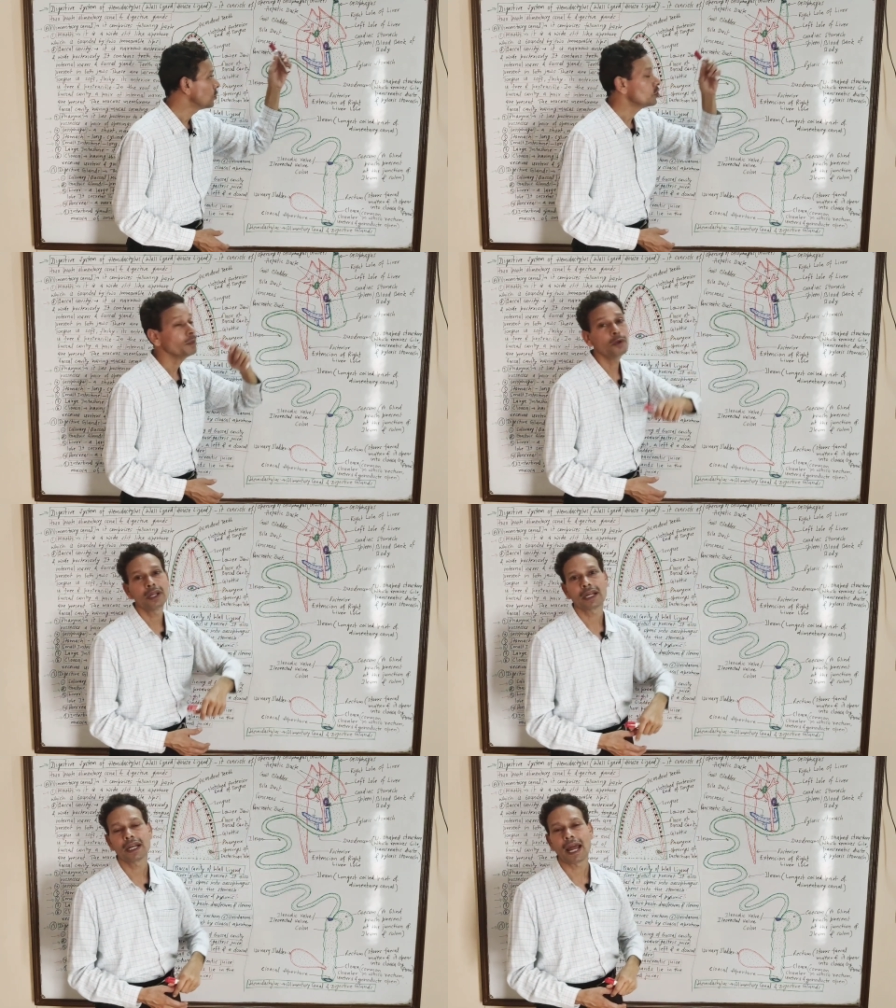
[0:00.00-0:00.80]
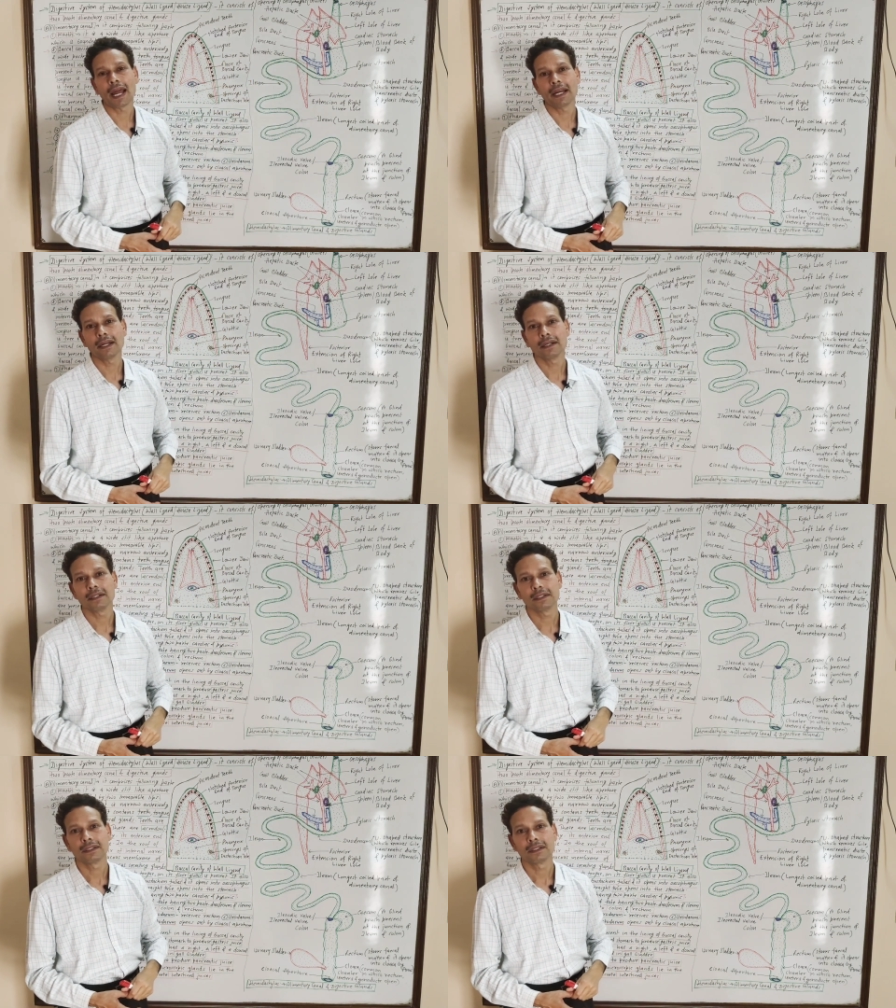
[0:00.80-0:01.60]
tubular
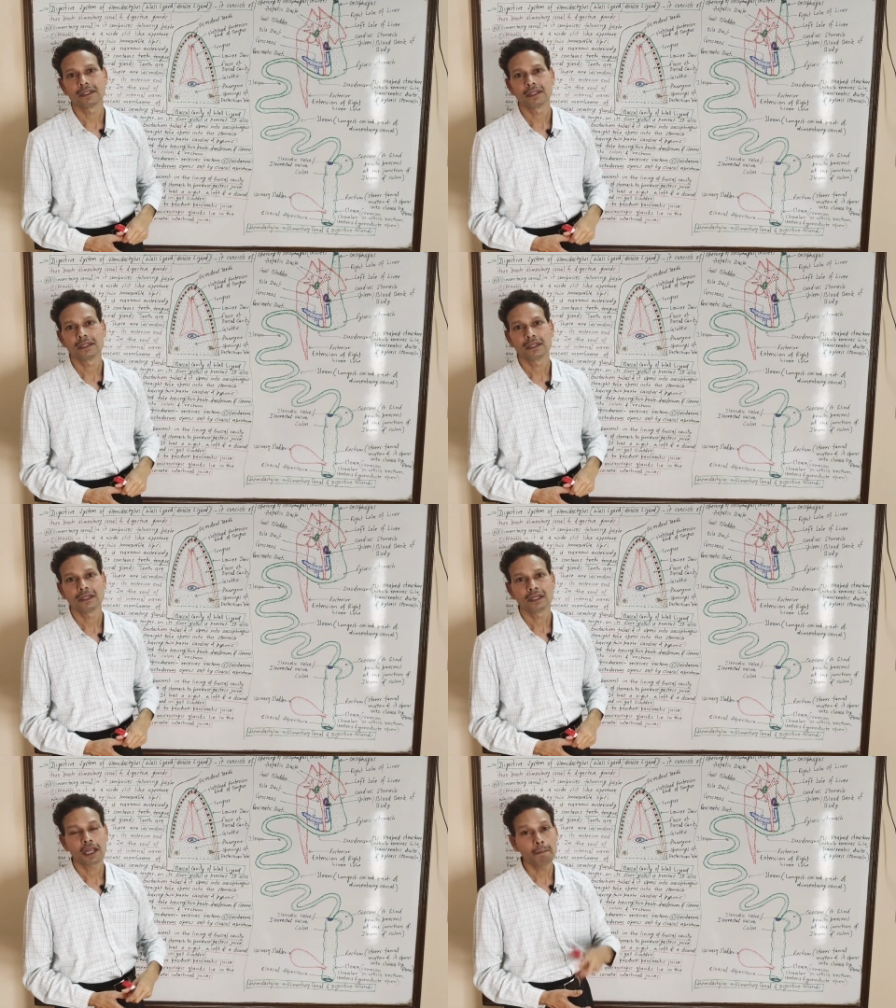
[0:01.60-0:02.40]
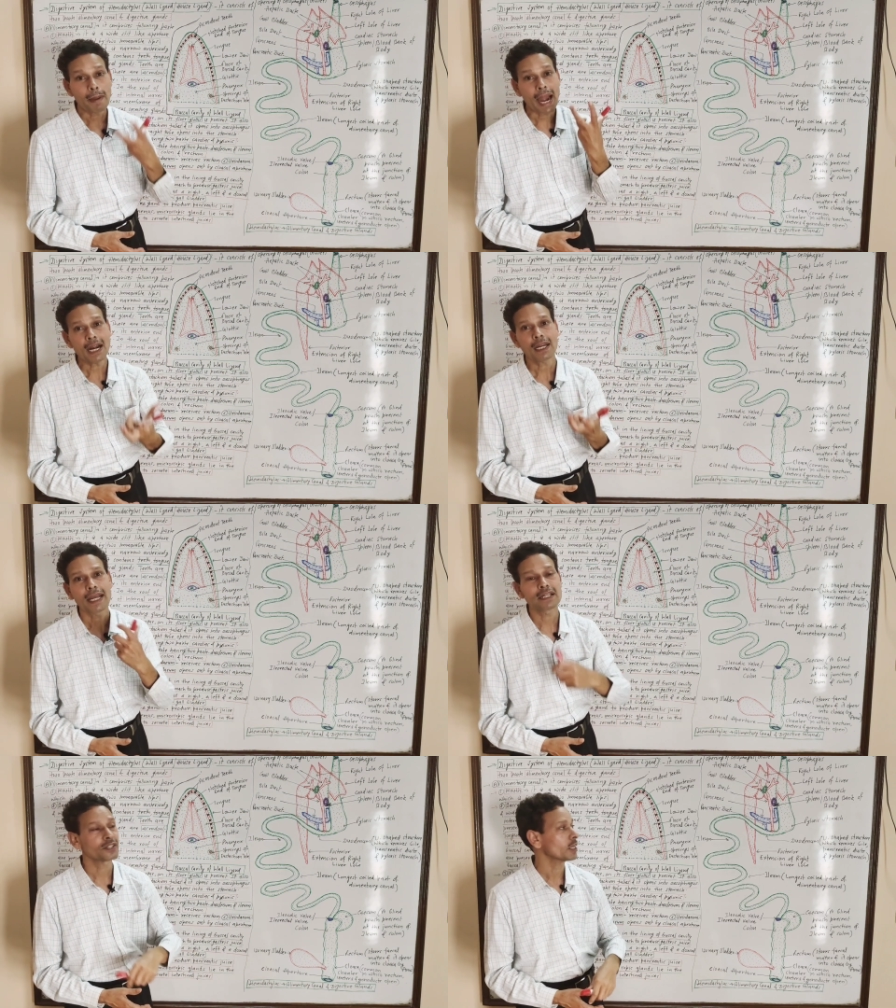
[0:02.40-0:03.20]
gland, a
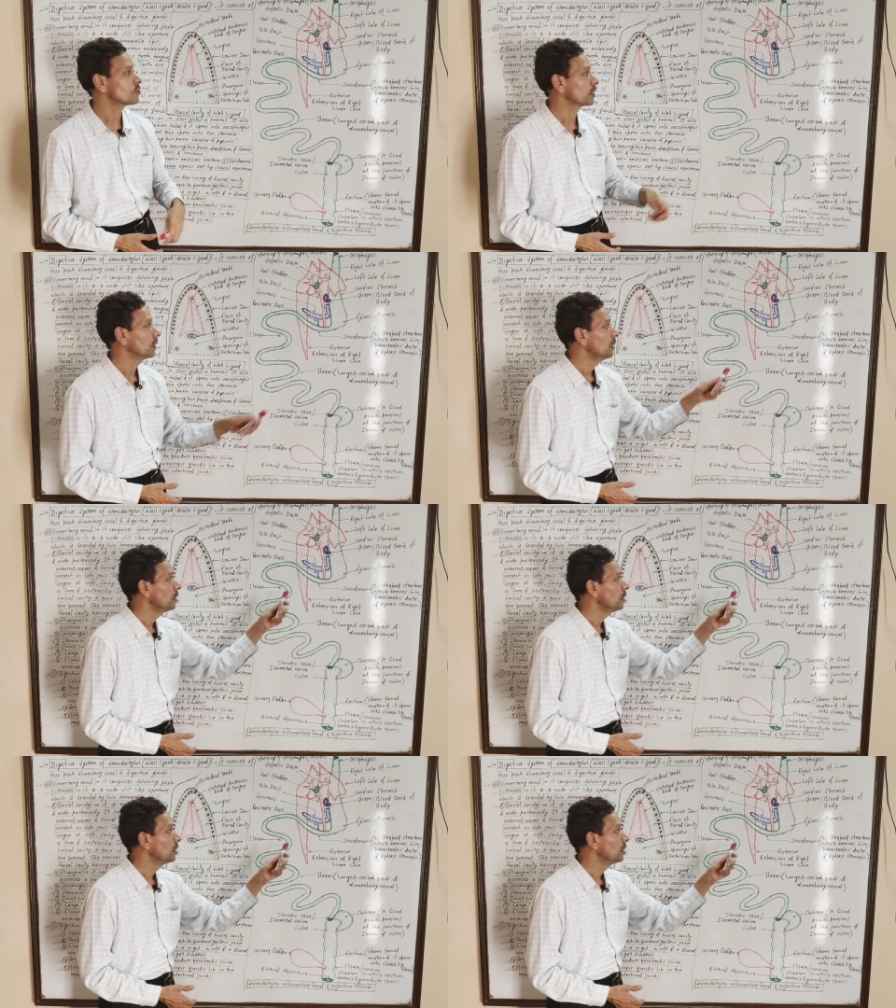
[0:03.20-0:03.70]
band-like structure.